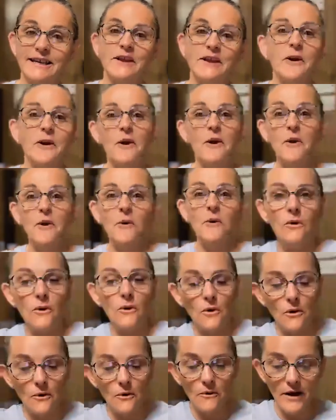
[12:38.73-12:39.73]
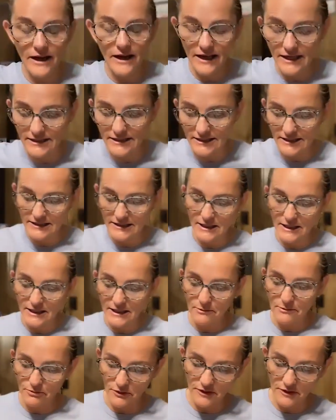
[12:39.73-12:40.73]
get, whoo, I gotta
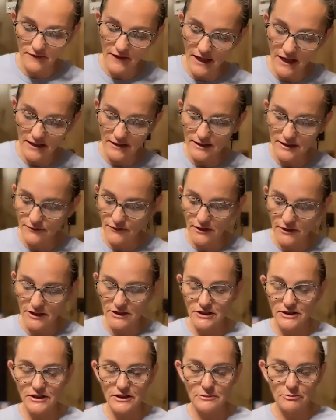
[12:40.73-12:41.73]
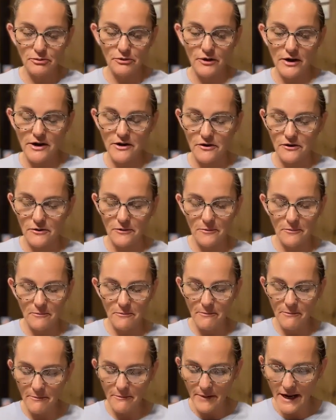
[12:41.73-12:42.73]
dig deeper to that. Let's finish this prayer.
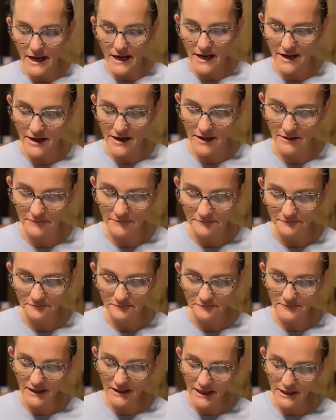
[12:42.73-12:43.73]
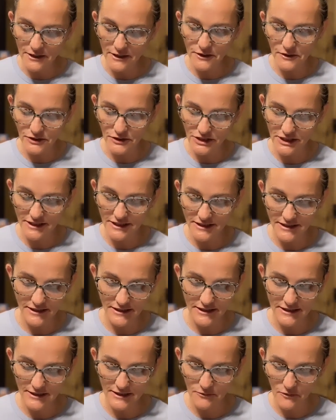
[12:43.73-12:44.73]
Man, thank you,
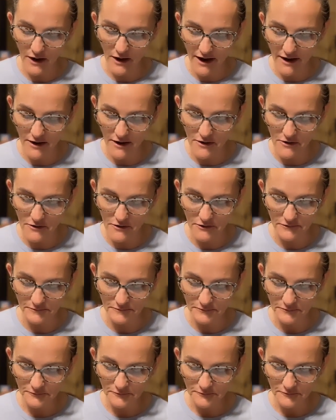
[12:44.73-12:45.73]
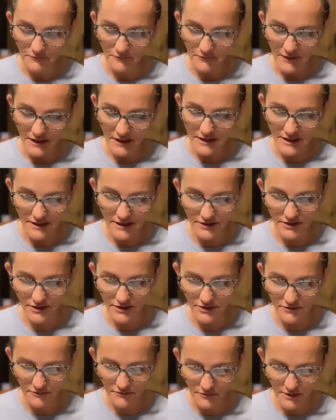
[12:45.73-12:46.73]
Jesus. Wow.
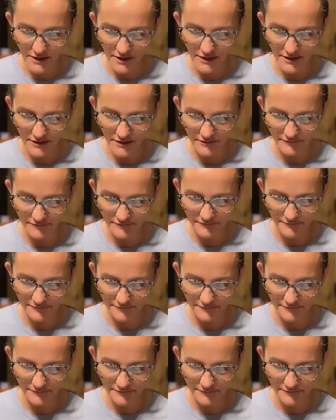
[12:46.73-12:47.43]
Yeshua.